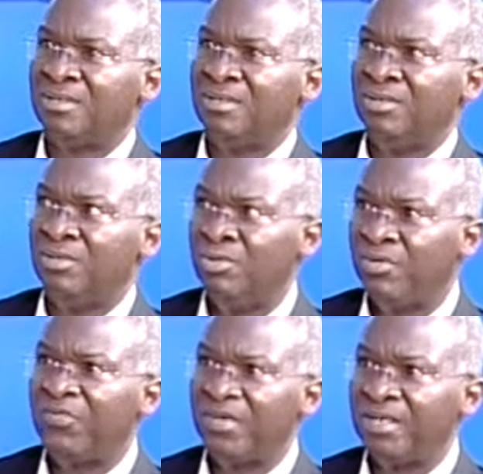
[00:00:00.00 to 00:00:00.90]
the
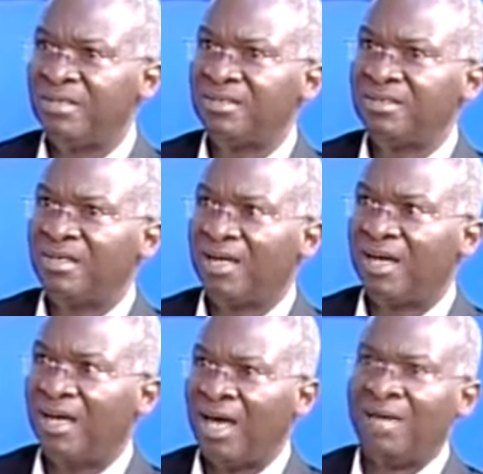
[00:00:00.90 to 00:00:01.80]
roofing
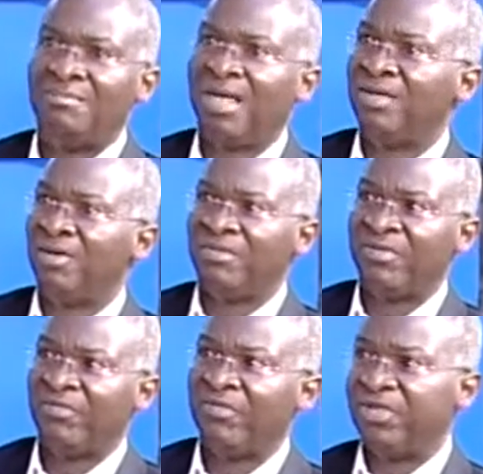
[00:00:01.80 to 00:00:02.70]
and many of the
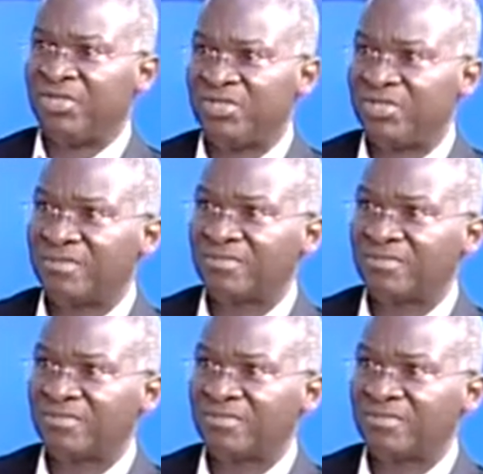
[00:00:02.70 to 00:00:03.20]
finish